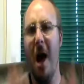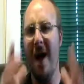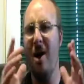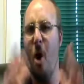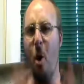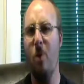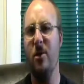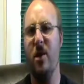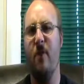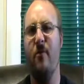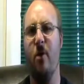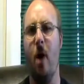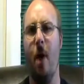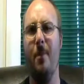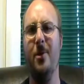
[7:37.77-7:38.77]
I always love
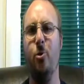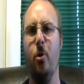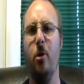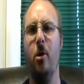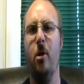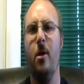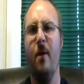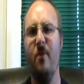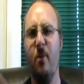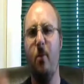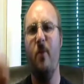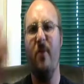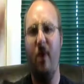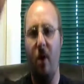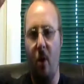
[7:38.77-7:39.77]
your comments, whether you love the
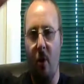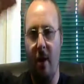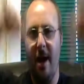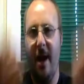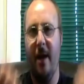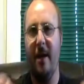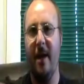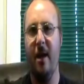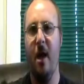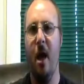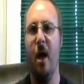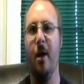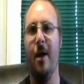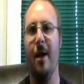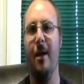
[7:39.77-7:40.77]
movie or hate it.
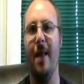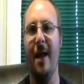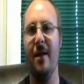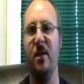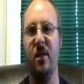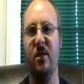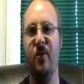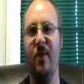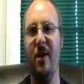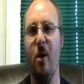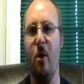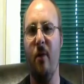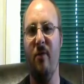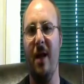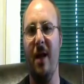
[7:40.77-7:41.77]
You can like this
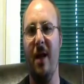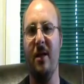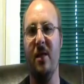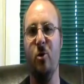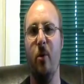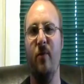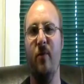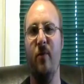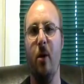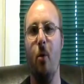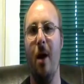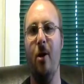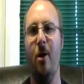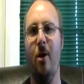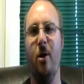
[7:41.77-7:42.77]
video if you like this review,
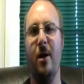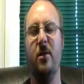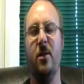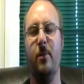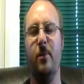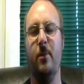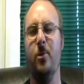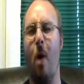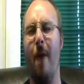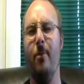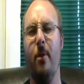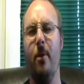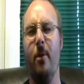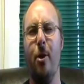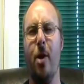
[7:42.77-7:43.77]
and you can subscribe
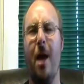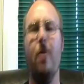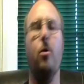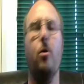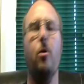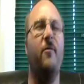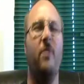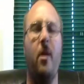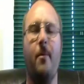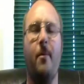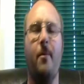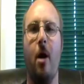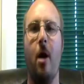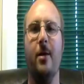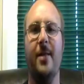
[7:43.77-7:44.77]
to my channel if you love
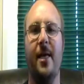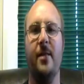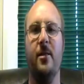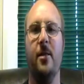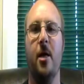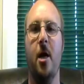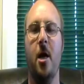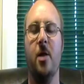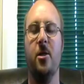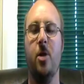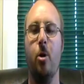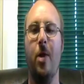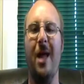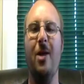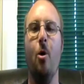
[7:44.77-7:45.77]
my content.
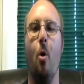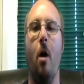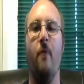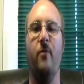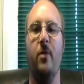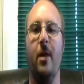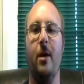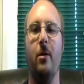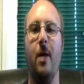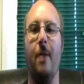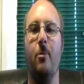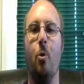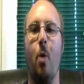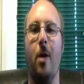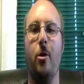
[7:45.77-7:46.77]
So thank you all for taking
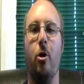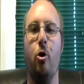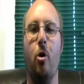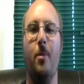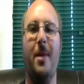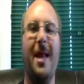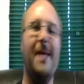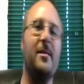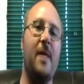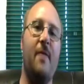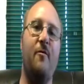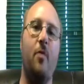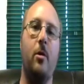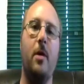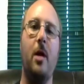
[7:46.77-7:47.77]
time to watch, and join me next
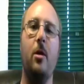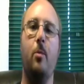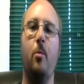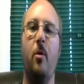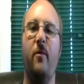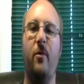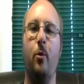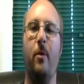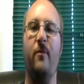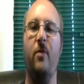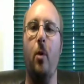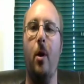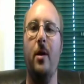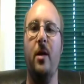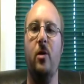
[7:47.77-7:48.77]
time for another movie
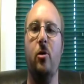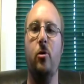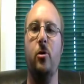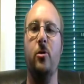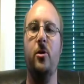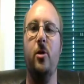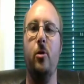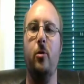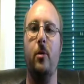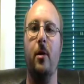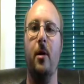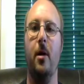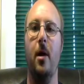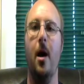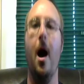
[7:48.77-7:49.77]
review I intend to do soon.
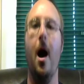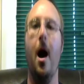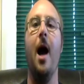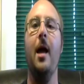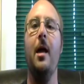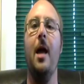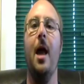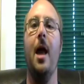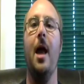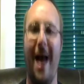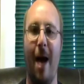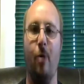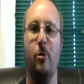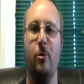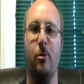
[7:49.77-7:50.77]
I am
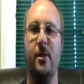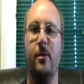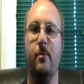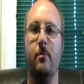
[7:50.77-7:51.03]
out.